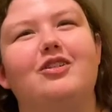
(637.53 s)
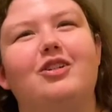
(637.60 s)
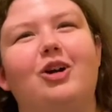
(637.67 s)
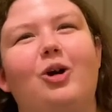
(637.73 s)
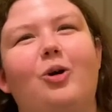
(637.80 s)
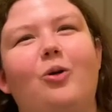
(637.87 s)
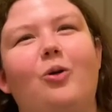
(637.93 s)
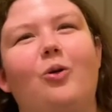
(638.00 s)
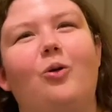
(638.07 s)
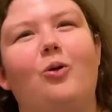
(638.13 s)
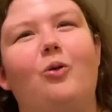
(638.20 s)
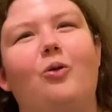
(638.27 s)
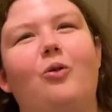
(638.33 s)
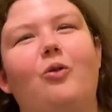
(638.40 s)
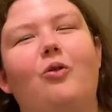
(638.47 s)

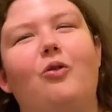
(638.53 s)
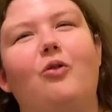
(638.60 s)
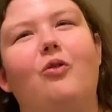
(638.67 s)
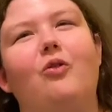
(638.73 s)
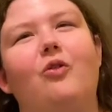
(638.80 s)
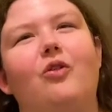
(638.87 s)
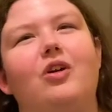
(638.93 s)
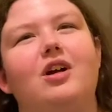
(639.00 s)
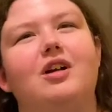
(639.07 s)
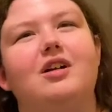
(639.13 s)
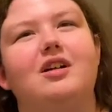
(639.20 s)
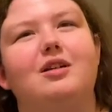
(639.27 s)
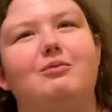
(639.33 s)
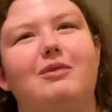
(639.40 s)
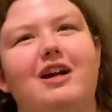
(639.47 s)
No.
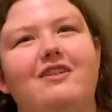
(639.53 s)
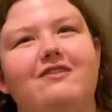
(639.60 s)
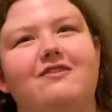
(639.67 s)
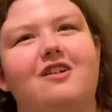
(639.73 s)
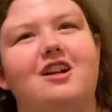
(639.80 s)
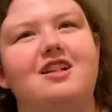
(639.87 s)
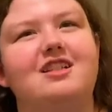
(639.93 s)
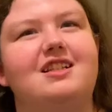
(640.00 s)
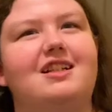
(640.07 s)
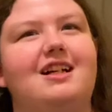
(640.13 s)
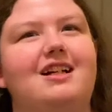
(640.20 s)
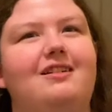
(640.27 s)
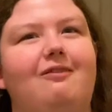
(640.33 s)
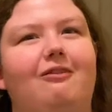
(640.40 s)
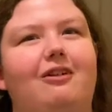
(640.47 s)
My first
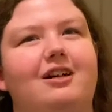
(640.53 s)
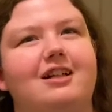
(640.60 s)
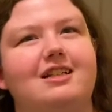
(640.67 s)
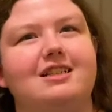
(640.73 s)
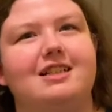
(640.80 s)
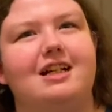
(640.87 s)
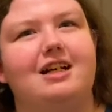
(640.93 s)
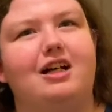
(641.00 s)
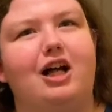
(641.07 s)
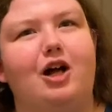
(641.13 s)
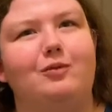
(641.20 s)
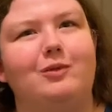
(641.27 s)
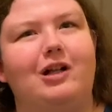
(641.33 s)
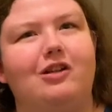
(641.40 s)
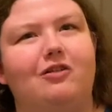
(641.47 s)
deck was an
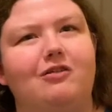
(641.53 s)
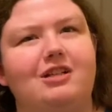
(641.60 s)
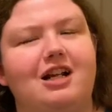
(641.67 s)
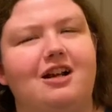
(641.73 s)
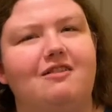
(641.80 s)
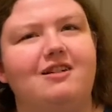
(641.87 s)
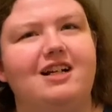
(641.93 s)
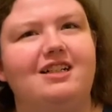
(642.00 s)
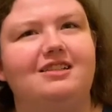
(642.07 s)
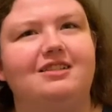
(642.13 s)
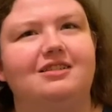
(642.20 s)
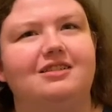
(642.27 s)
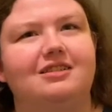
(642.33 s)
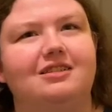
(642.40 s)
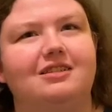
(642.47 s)
elemental tarot deck,
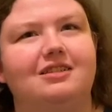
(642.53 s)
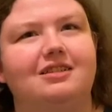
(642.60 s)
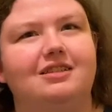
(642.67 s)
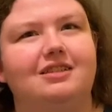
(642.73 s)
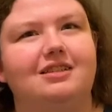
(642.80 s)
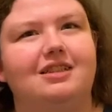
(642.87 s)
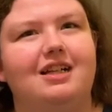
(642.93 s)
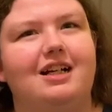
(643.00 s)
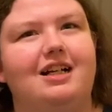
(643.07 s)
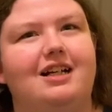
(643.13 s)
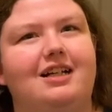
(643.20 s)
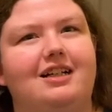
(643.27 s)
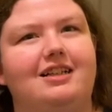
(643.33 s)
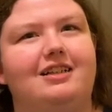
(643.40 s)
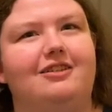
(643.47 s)

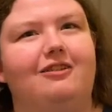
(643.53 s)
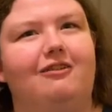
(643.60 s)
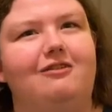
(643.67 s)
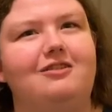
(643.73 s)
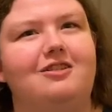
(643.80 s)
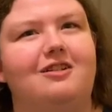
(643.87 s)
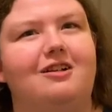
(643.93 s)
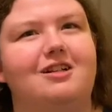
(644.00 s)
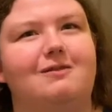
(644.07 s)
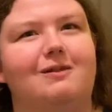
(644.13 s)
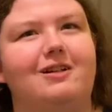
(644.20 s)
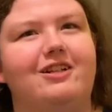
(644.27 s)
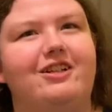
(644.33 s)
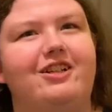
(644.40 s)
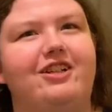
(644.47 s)
and those cards were
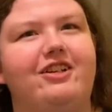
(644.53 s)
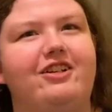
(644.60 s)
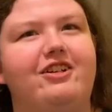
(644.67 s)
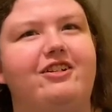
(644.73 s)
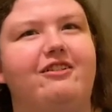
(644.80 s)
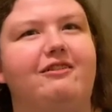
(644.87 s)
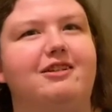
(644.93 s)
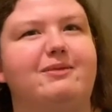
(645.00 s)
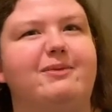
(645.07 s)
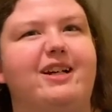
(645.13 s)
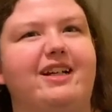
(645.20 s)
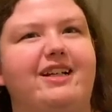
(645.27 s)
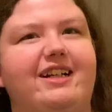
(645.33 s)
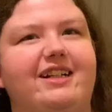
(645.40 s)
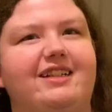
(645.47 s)
huge in my
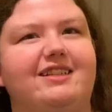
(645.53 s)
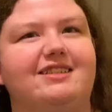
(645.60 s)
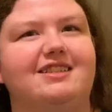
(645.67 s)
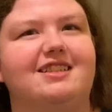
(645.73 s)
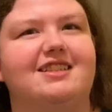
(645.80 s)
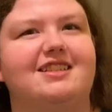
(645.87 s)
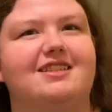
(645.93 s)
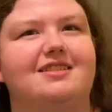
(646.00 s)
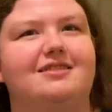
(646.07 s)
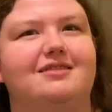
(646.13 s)
hands.